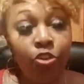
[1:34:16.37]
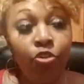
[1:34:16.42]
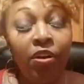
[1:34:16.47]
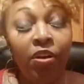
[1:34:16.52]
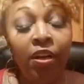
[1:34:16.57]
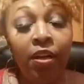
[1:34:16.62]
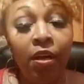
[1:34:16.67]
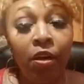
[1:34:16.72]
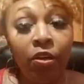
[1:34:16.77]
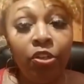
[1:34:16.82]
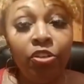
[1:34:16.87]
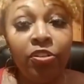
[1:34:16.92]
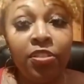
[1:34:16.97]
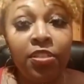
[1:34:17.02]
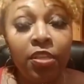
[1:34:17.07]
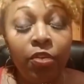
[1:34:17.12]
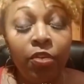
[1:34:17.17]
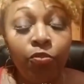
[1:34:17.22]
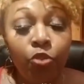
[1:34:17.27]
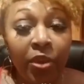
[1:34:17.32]
that means that you're
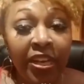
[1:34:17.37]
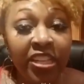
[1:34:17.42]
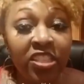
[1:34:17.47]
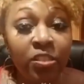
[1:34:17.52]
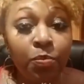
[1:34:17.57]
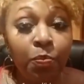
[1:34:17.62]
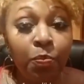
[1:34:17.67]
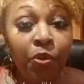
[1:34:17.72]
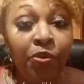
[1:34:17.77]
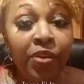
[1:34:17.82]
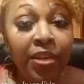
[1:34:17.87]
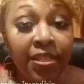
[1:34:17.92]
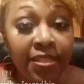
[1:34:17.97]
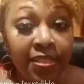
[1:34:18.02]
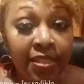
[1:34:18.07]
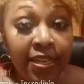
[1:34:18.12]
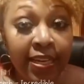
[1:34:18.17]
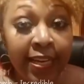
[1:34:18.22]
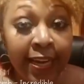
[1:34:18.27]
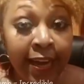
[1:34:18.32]
allowing yourself to
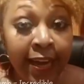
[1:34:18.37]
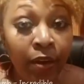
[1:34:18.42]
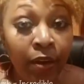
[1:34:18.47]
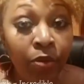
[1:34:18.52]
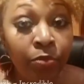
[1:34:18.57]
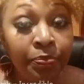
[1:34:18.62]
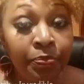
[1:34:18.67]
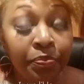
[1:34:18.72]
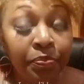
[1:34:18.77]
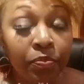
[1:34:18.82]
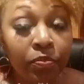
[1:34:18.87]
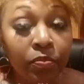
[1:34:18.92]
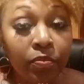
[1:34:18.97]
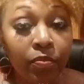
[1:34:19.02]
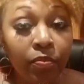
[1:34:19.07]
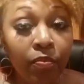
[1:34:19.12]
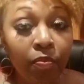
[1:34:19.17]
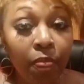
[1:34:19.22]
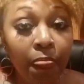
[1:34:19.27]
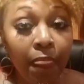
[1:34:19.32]
experience it
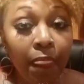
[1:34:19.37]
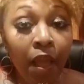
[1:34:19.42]
now,